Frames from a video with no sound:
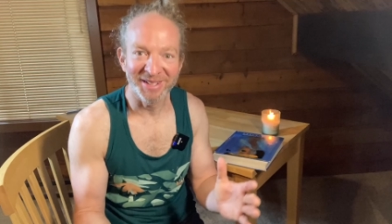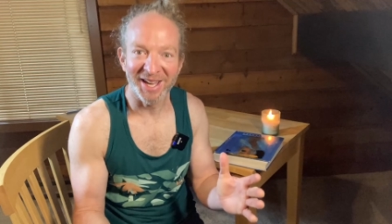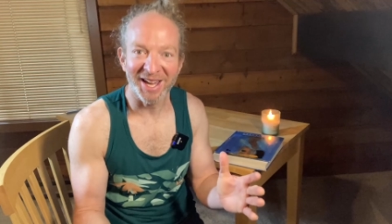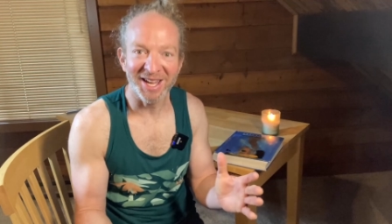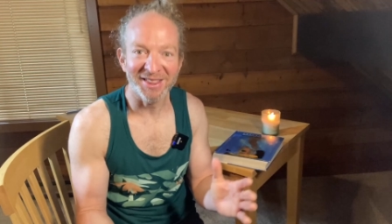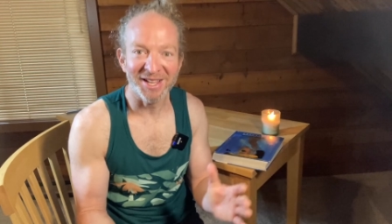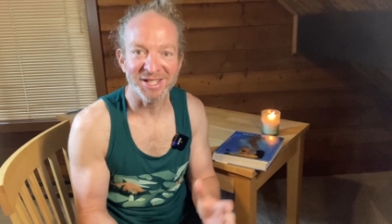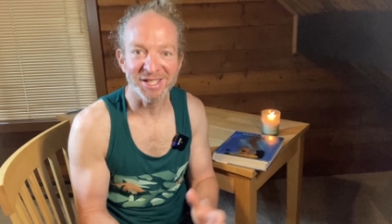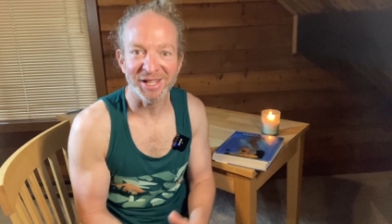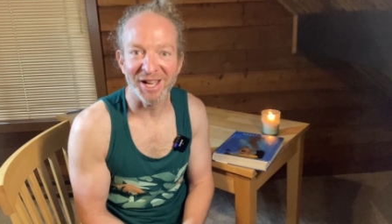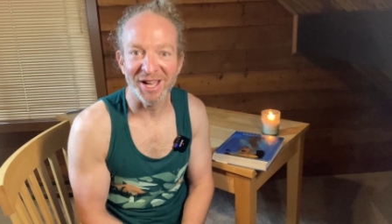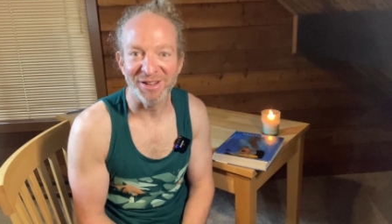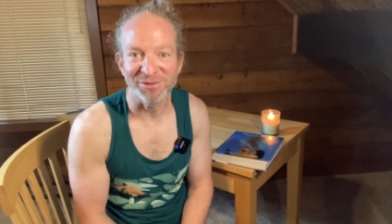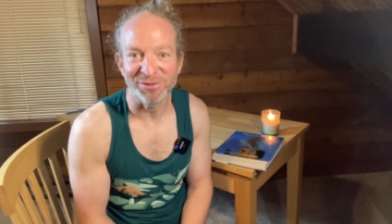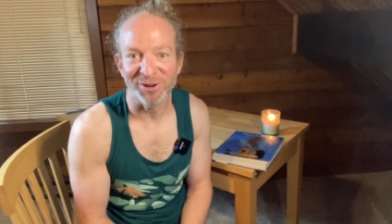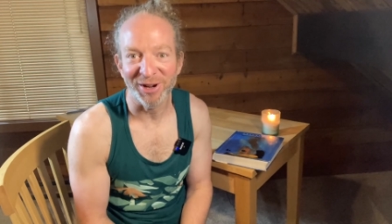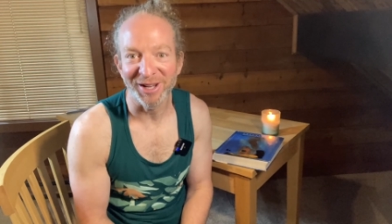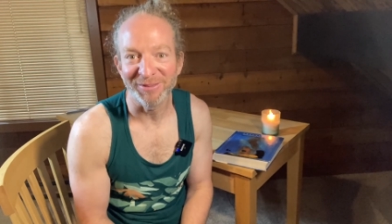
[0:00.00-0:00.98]
hey, that's
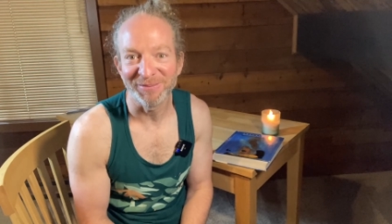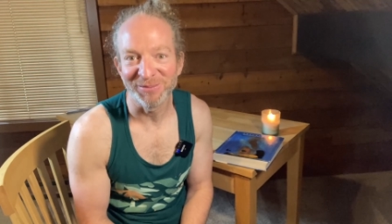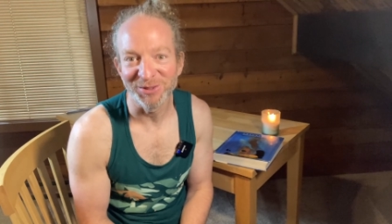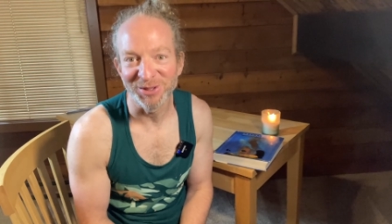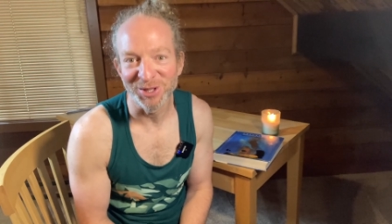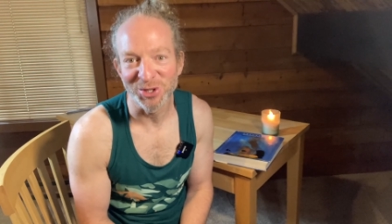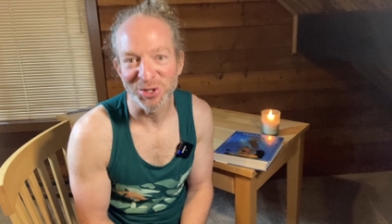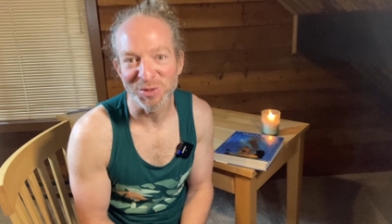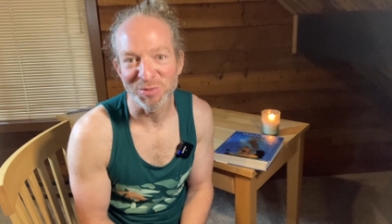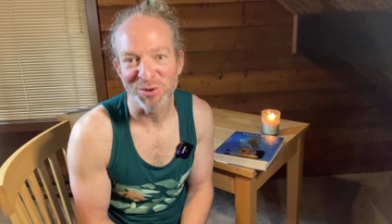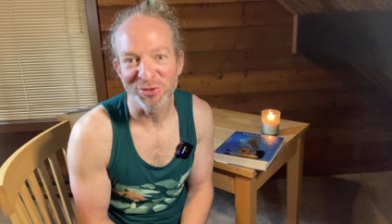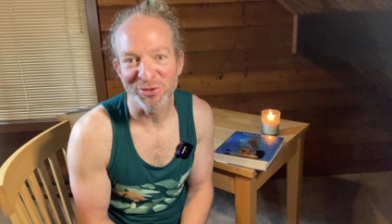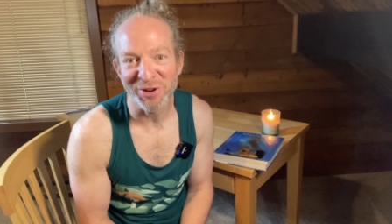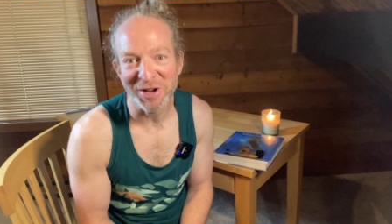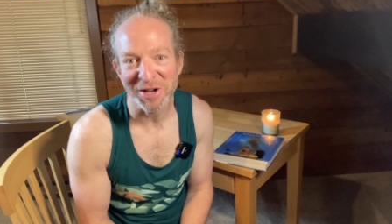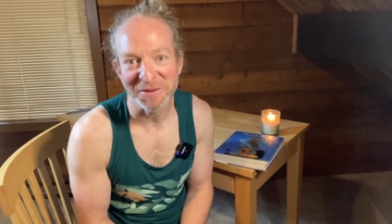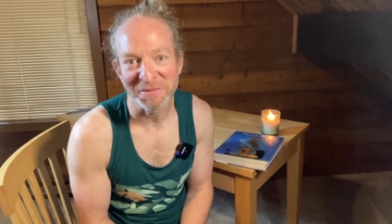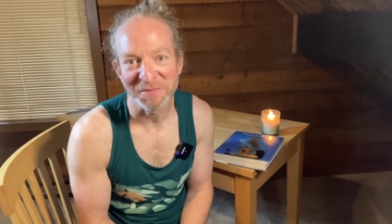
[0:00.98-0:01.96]
life, right? You just move
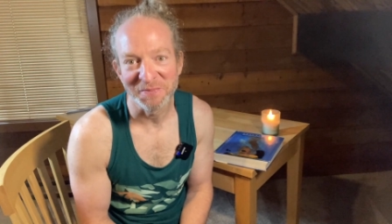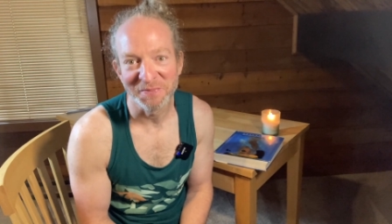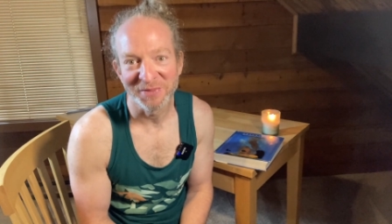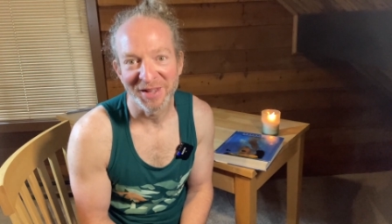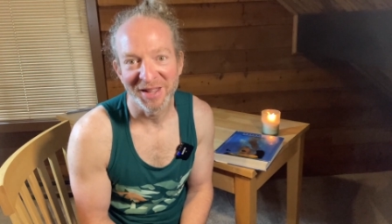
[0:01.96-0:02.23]
on.